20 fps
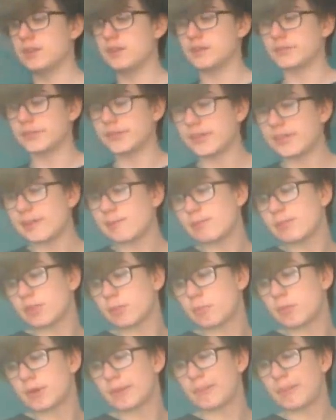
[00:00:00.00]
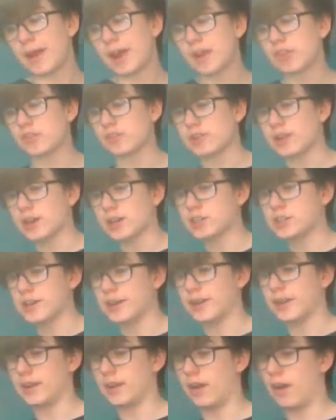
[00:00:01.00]
So there was a proposed
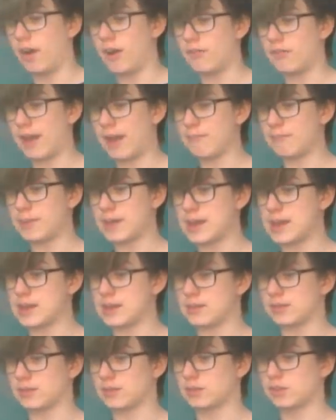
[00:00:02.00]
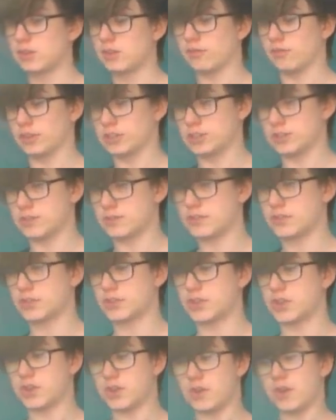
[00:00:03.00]
reduction of MPs to reduce
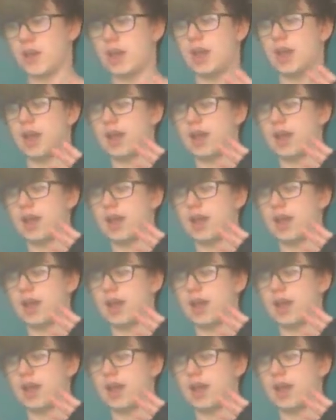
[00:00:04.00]
to